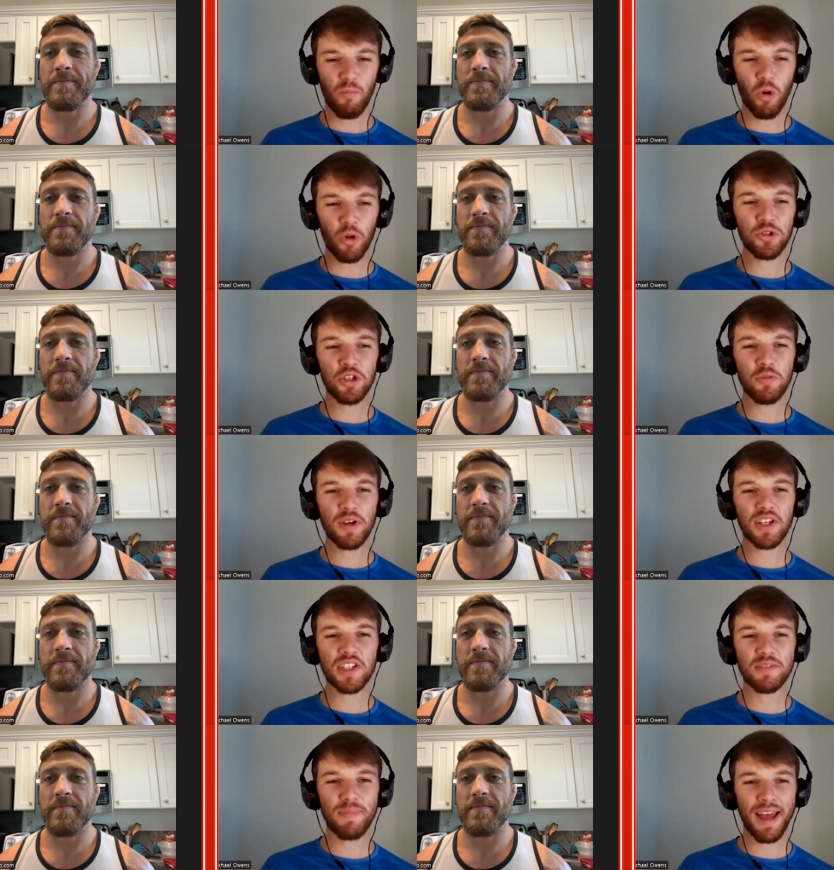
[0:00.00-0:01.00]
Speaker 1: what do you
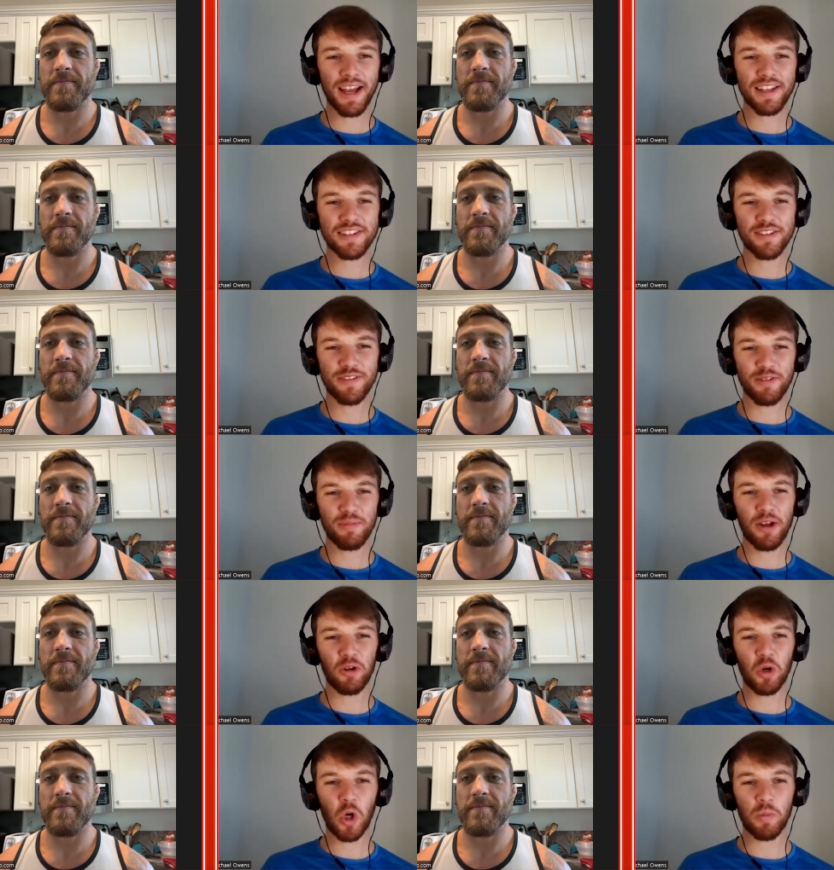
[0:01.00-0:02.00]
expect from
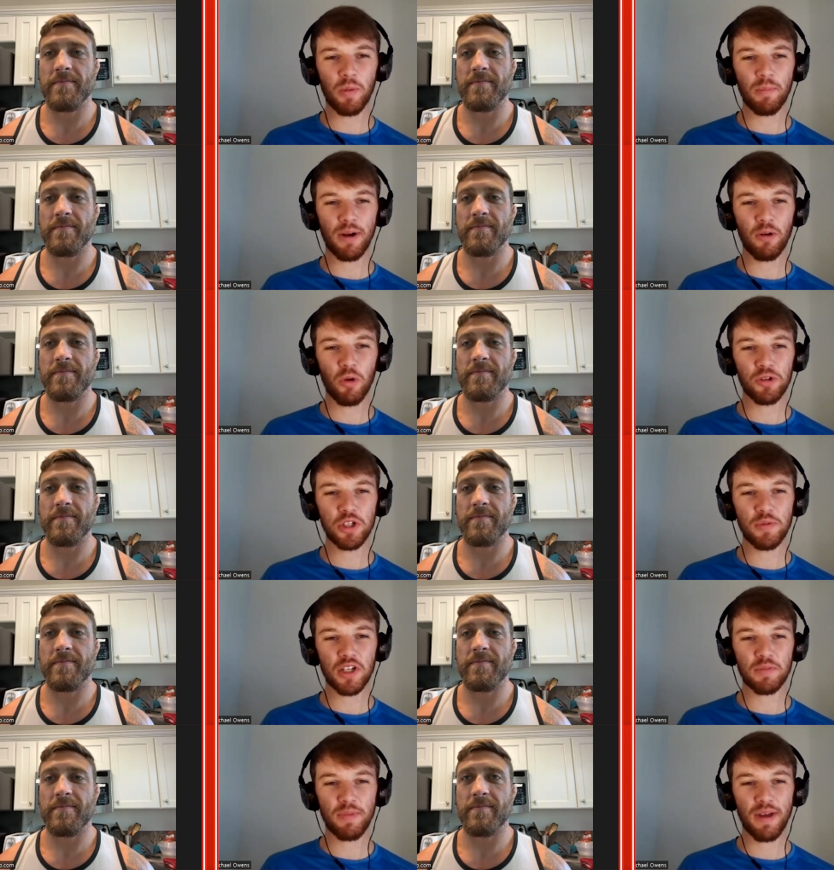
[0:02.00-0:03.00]
that upcoming bout? What
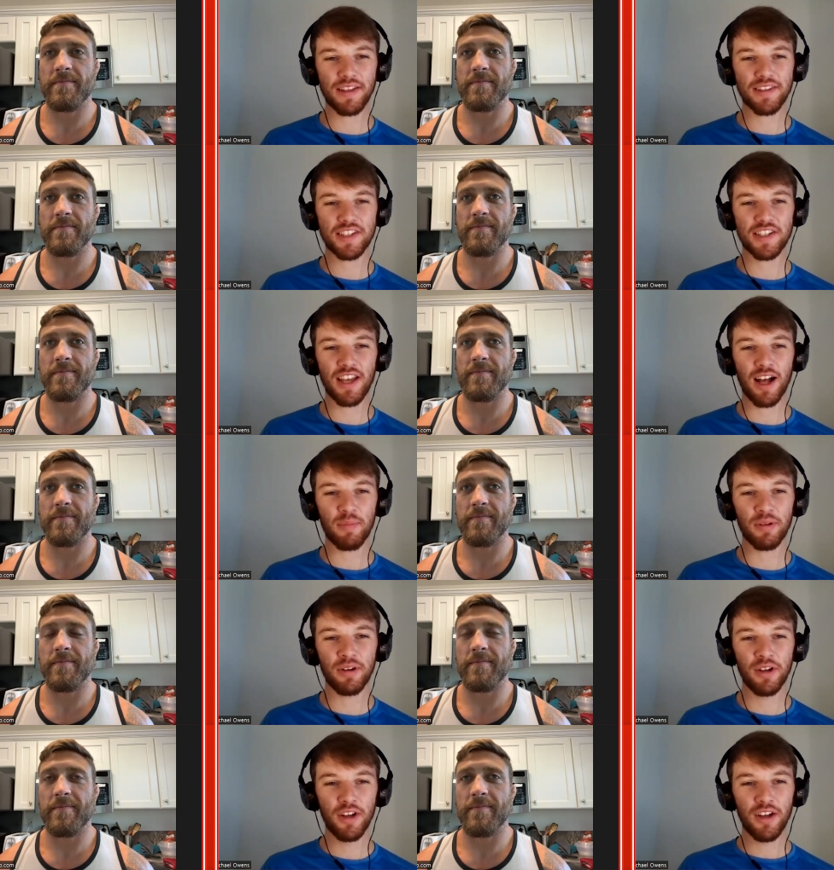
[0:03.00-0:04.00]
do you expect to see
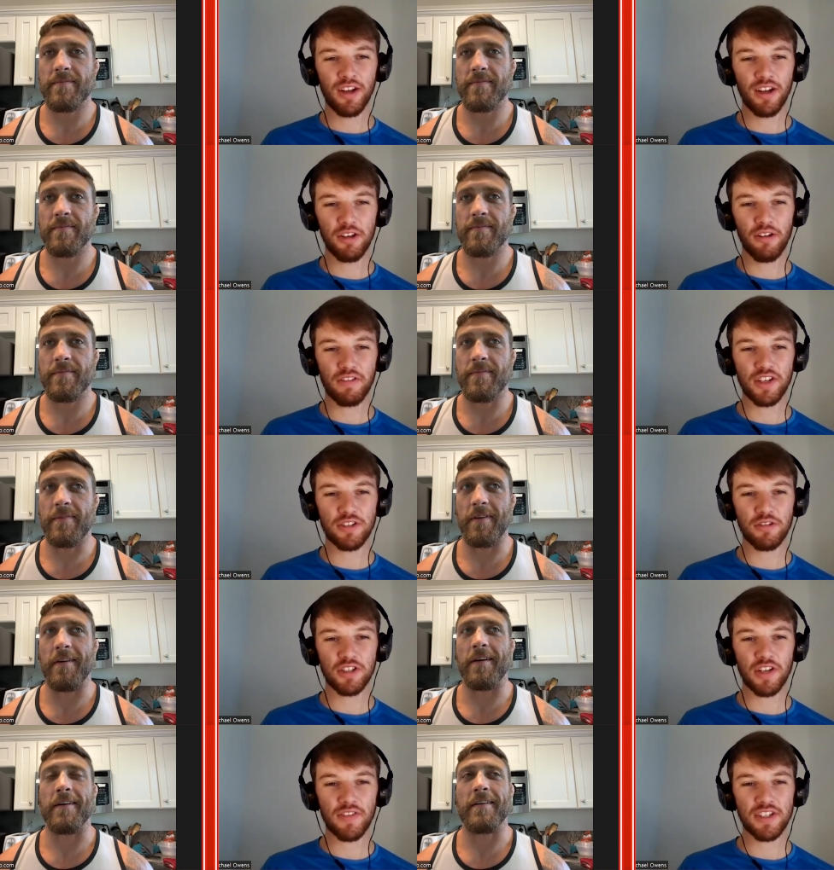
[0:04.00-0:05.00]
happen at UFC
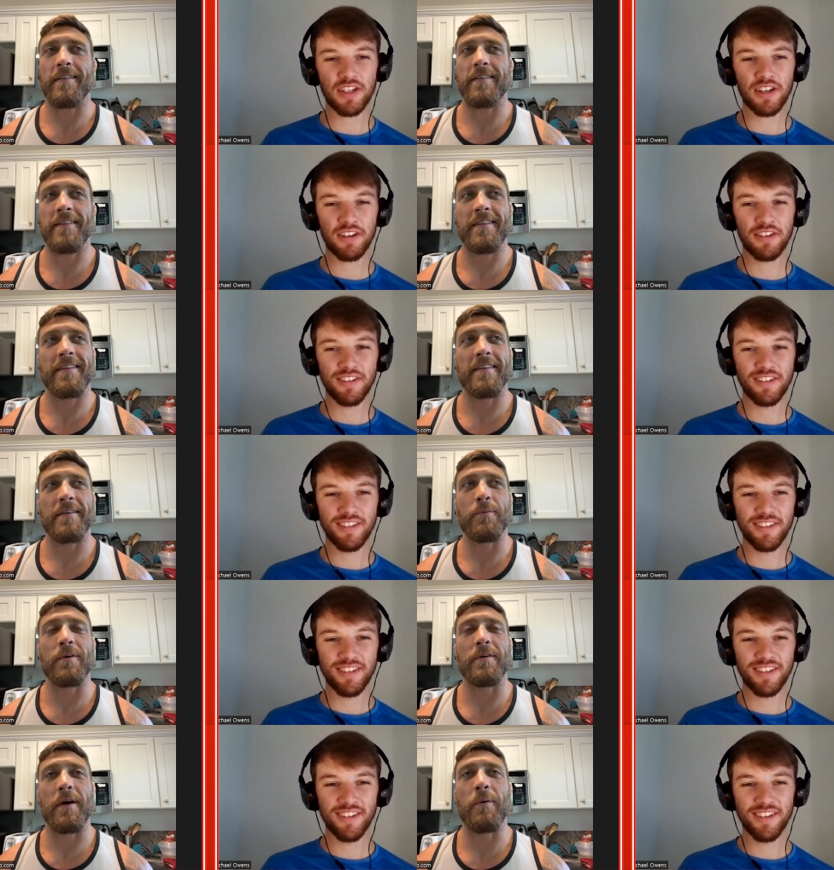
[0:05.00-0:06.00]
yeah.
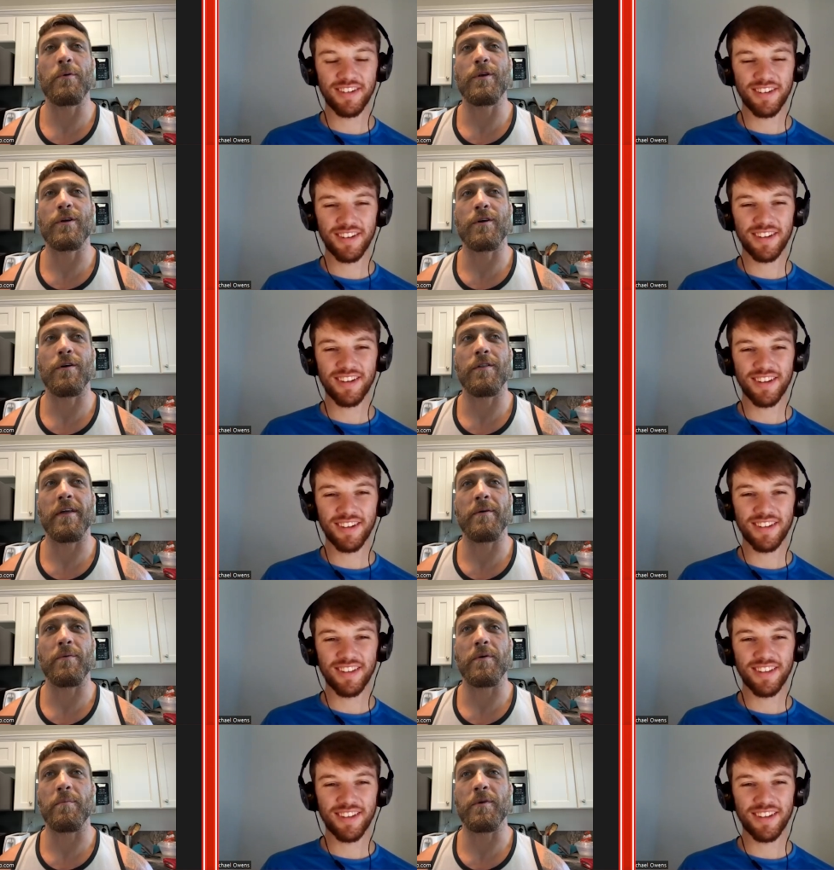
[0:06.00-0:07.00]
Speaker 2: I wouldn't have called
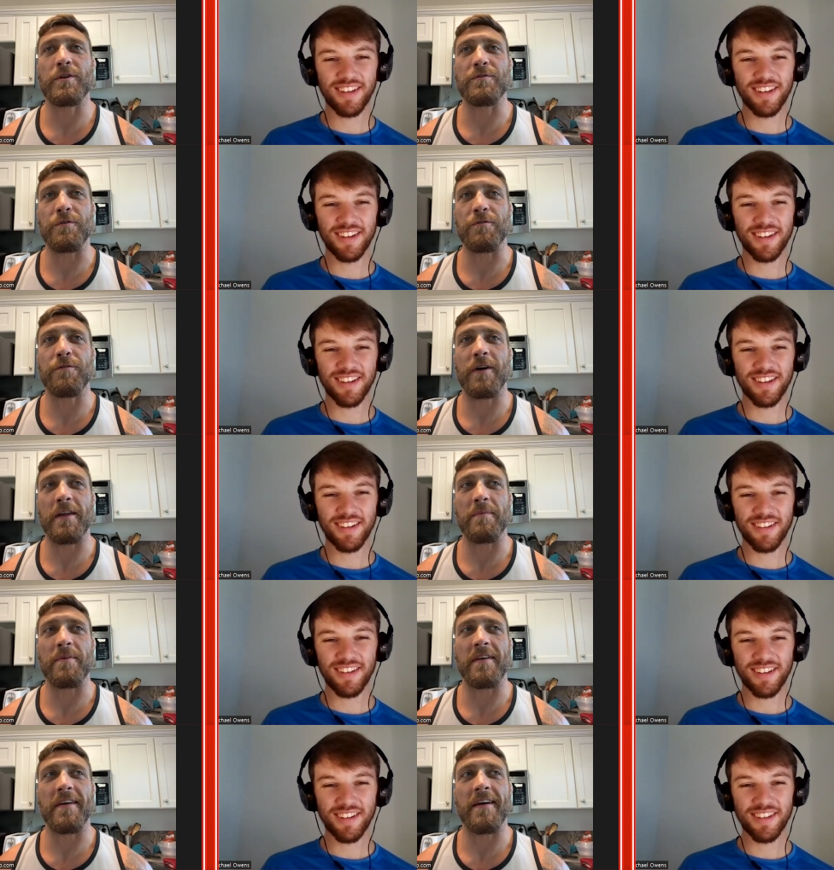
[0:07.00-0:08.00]
that one much of a fight,
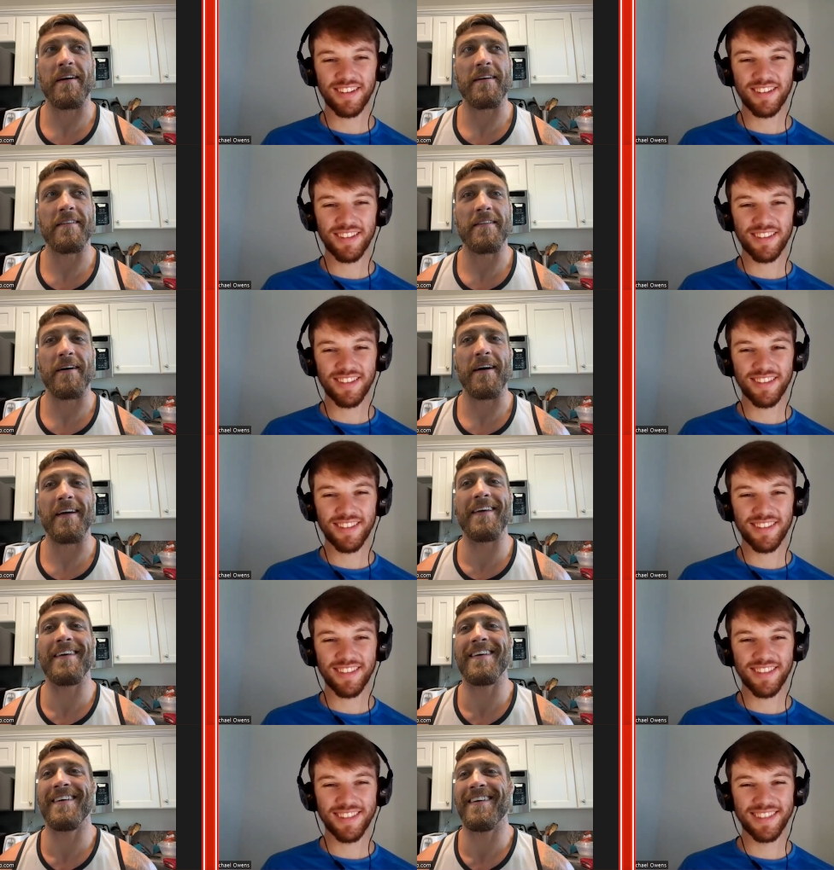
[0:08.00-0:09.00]
but yeah, no,
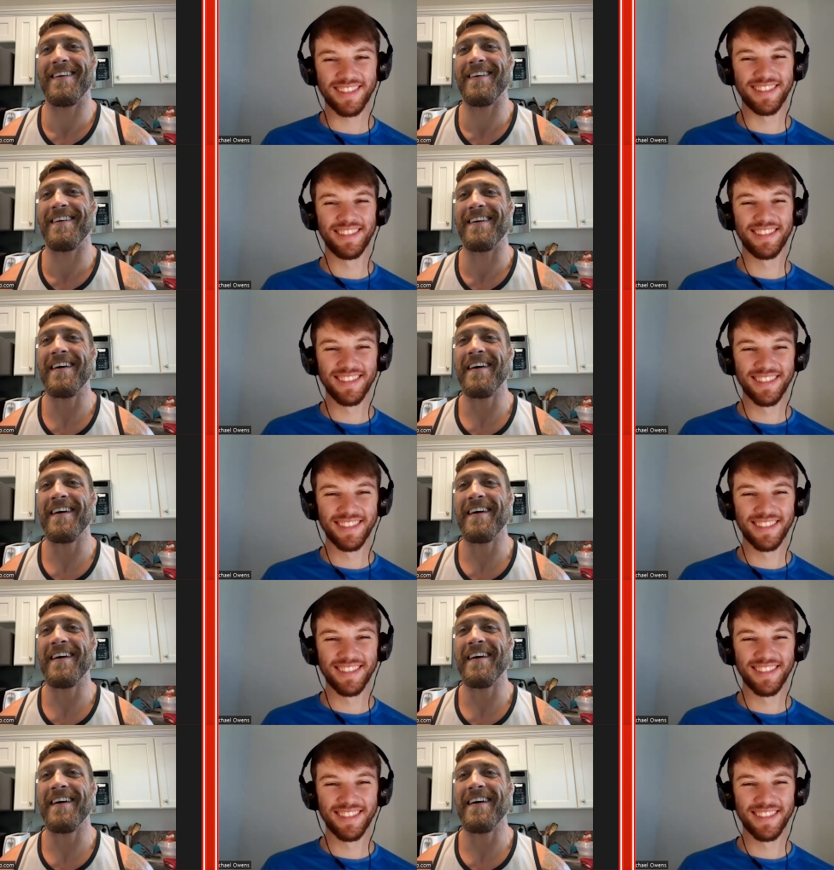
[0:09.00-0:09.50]
I,